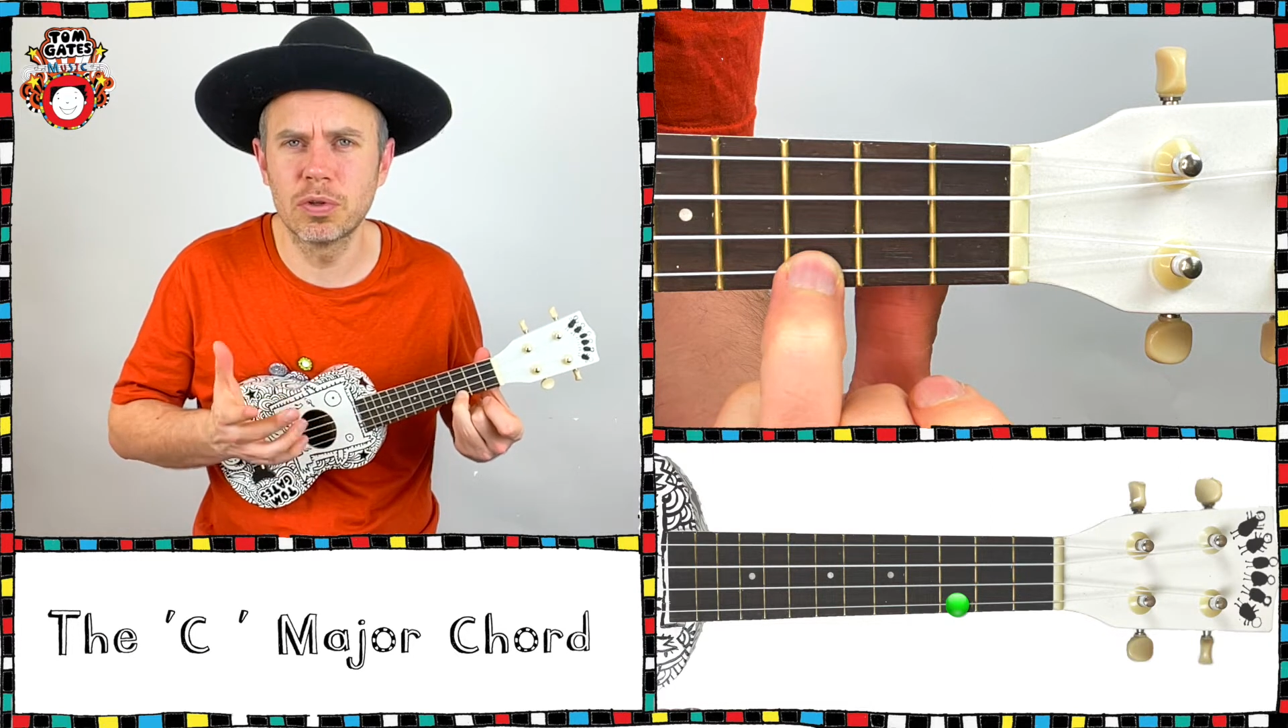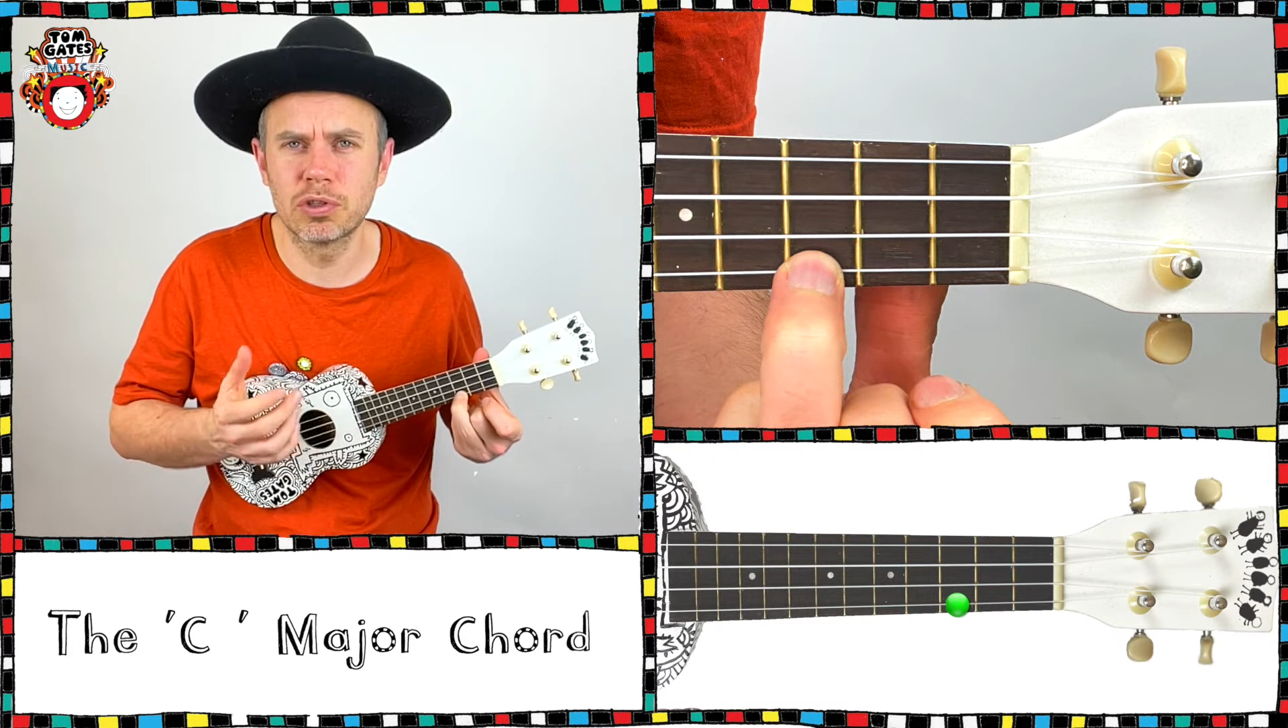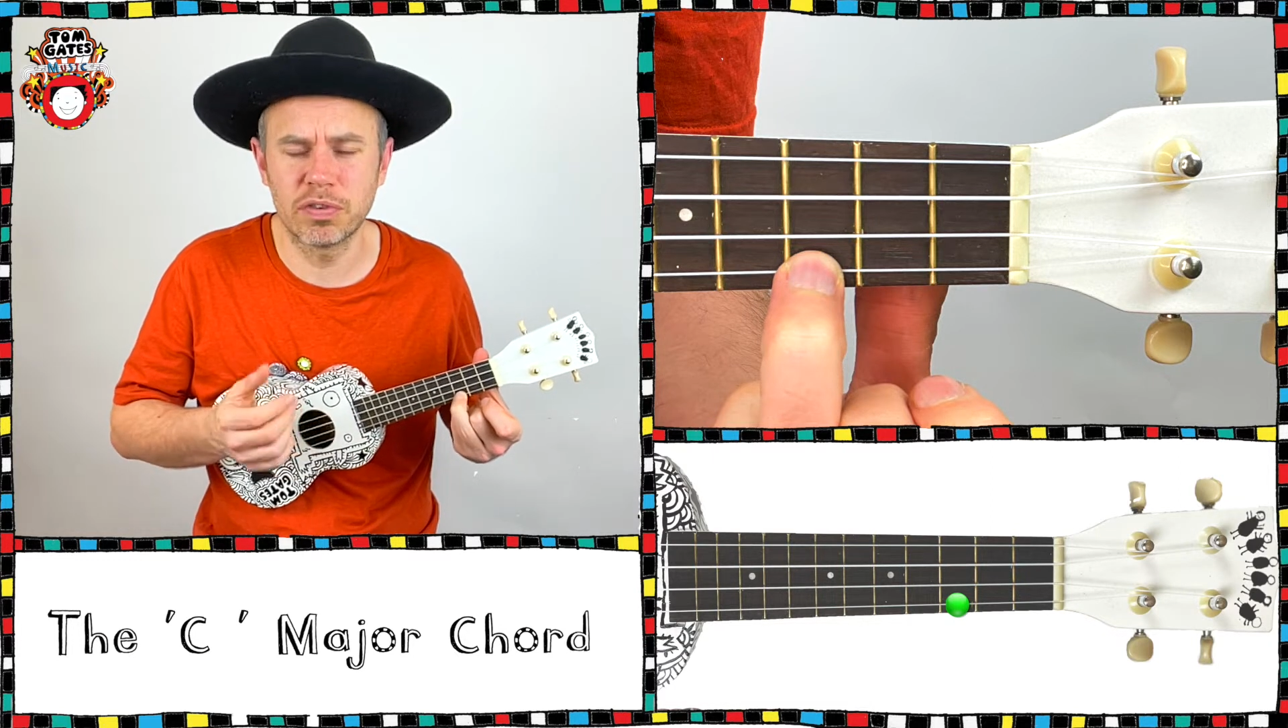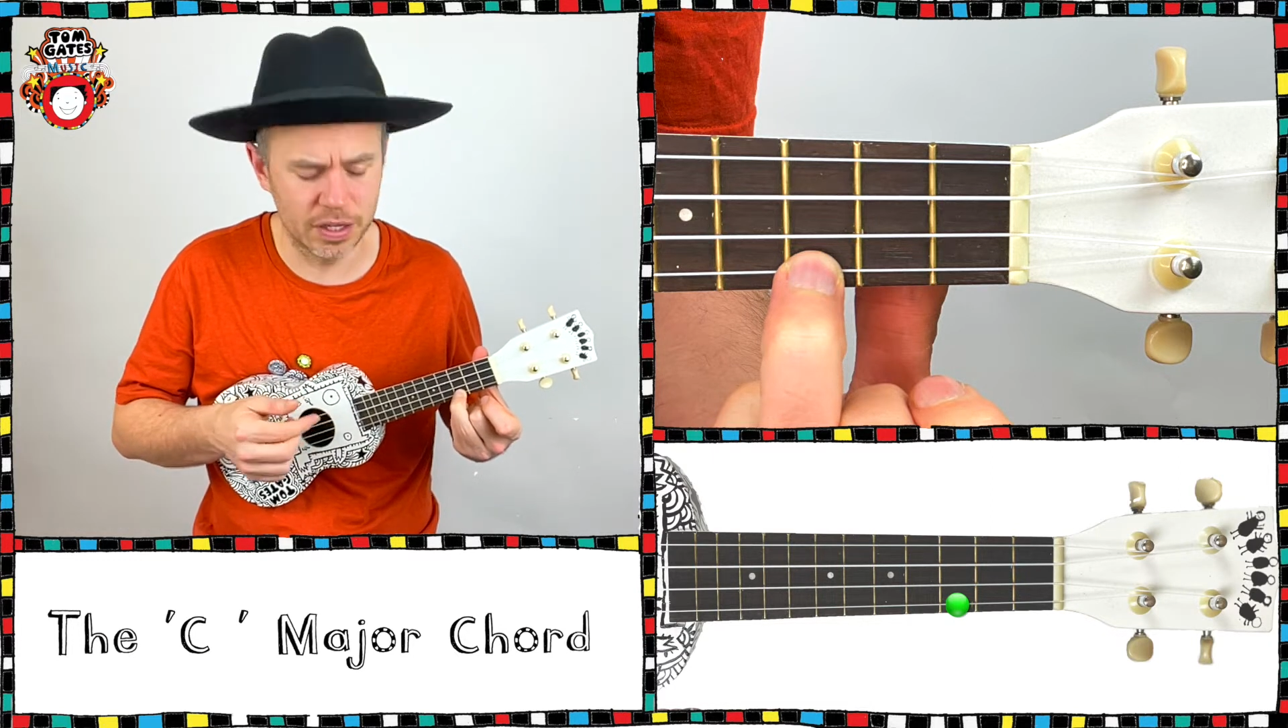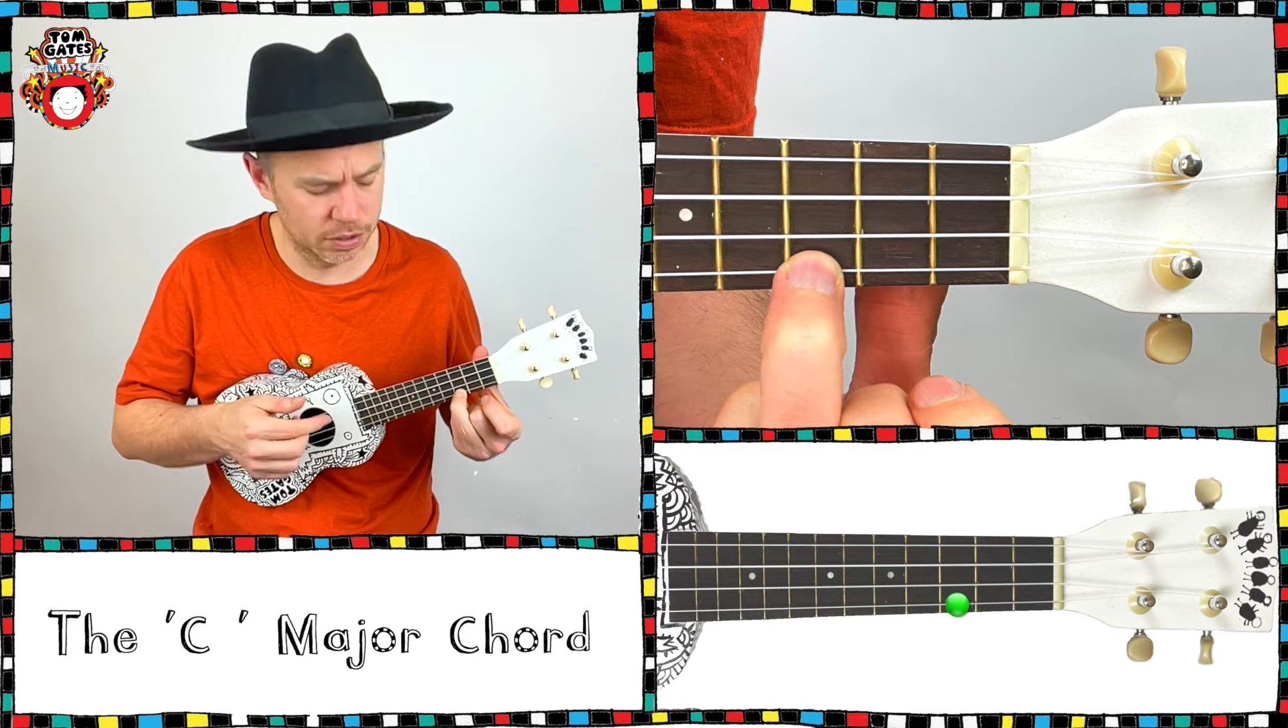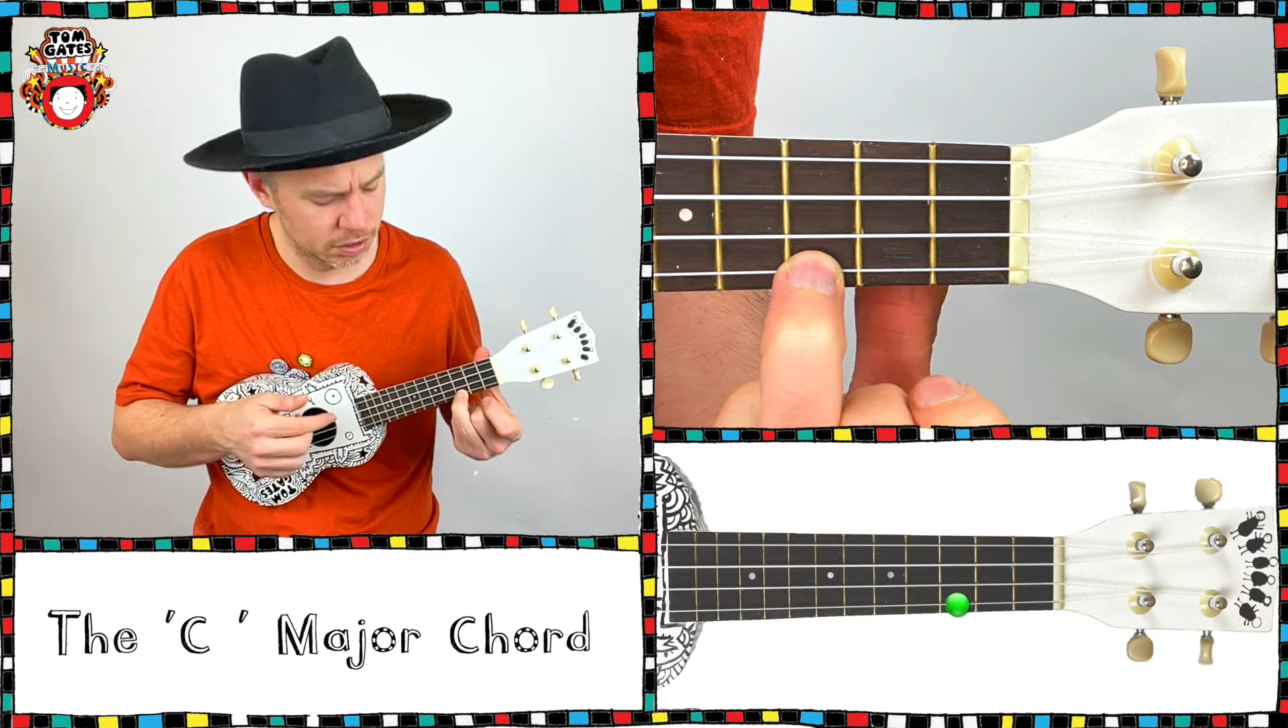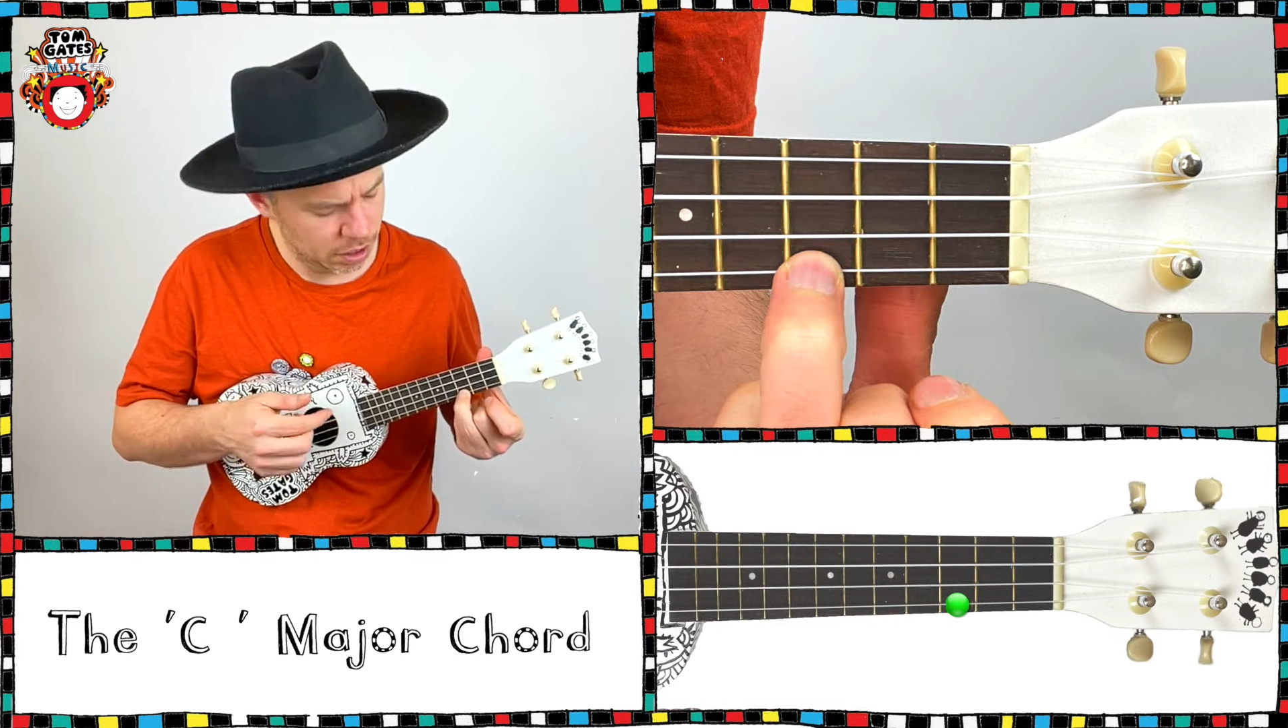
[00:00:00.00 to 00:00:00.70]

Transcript: the strings.